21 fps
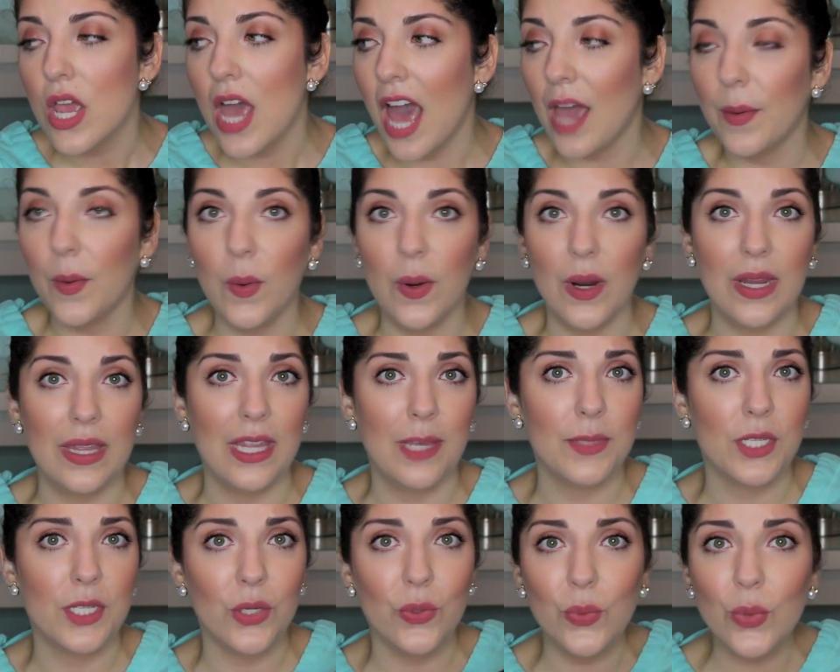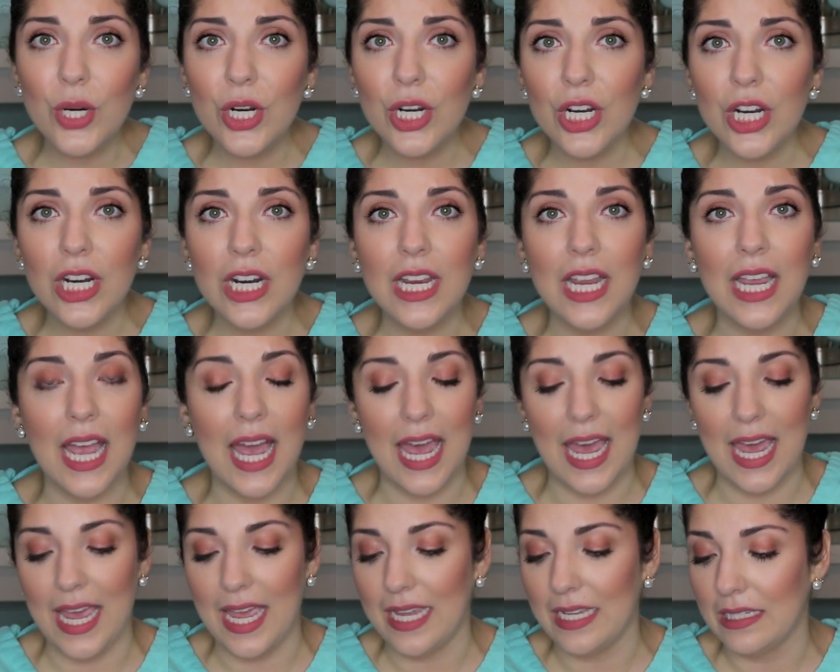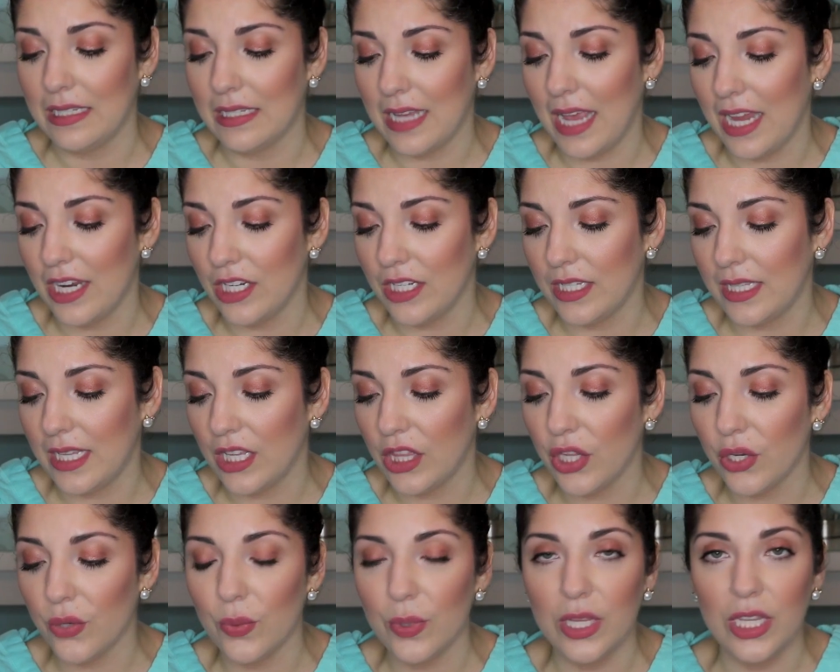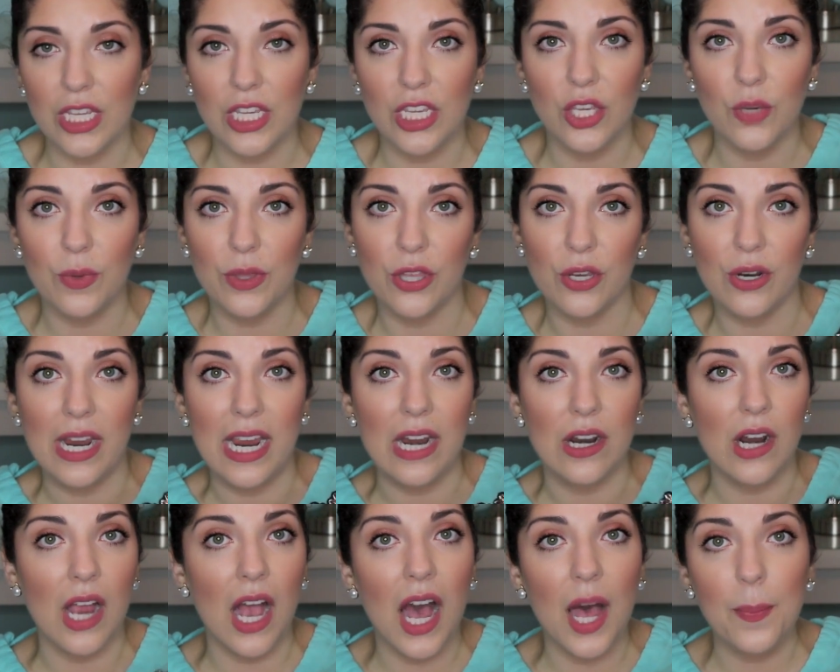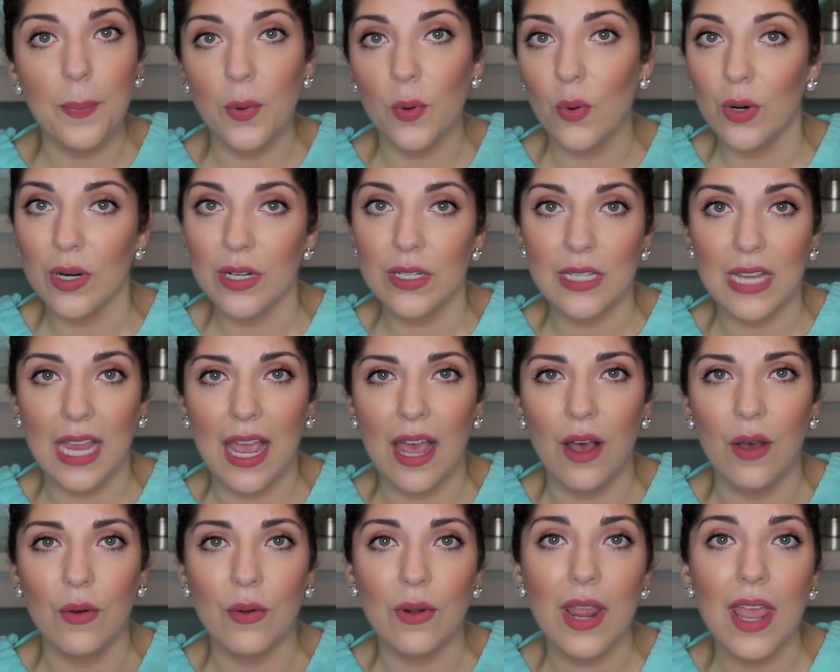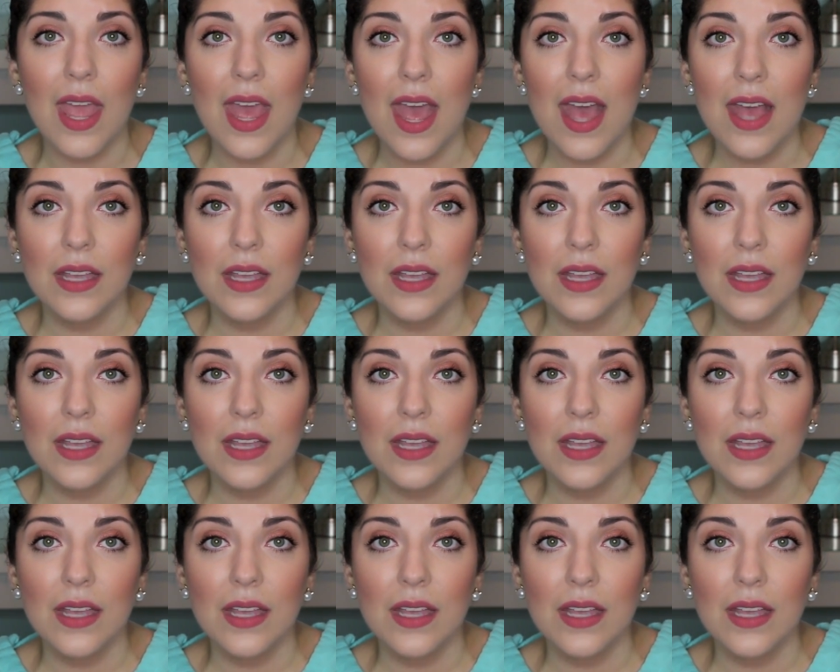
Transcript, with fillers: I've been wearing them to work, and I just think they're really cute with your hair up or down.